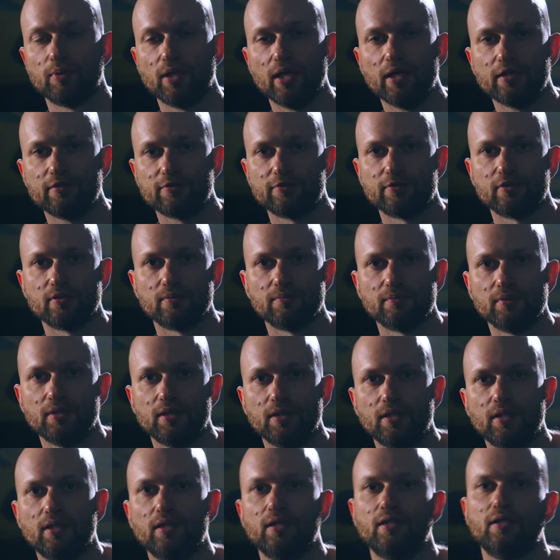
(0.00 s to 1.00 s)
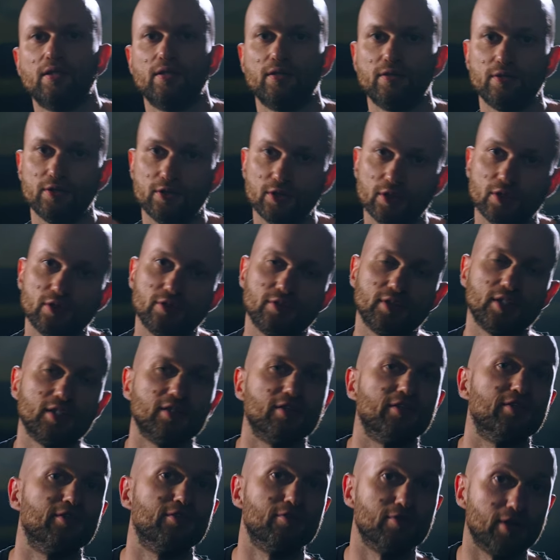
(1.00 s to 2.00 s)
platform, you're
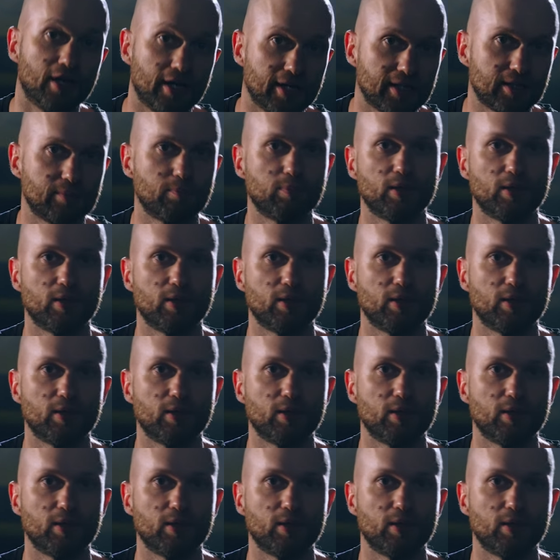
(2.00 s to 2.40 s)
in the right